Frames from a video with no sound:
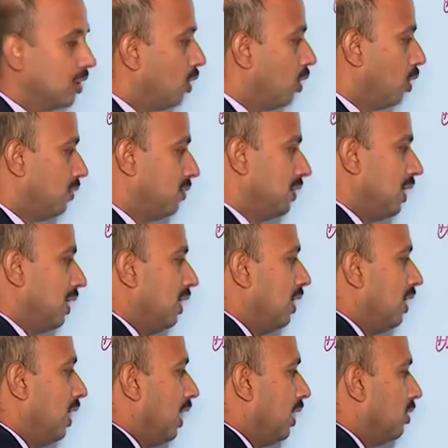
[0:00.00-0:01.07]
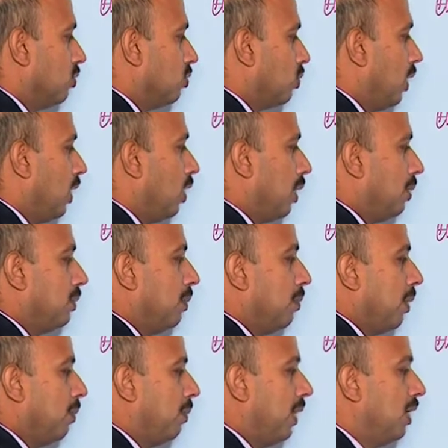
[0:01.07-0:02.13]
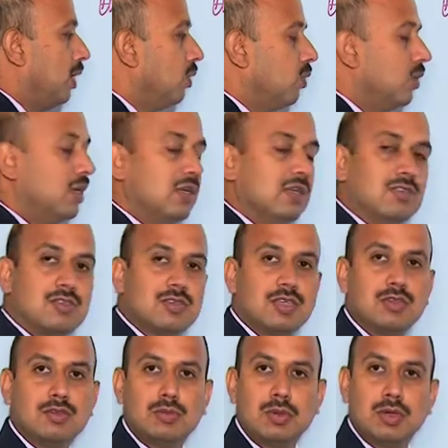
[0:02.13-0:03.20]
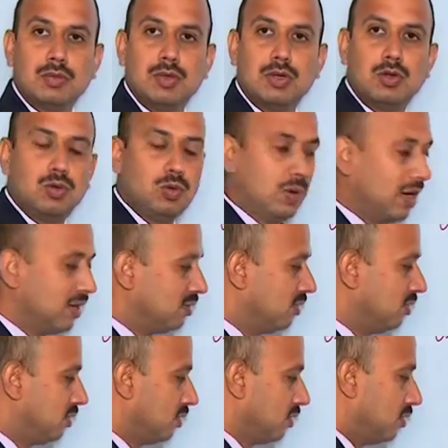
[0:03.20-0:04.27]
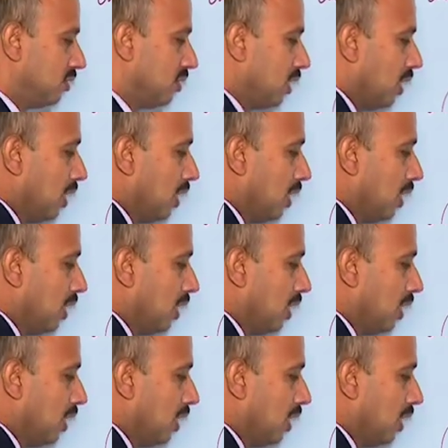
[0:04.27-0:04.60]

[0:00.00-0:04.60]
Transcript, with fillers: of the ring and square of the perpendicular distance between two axes.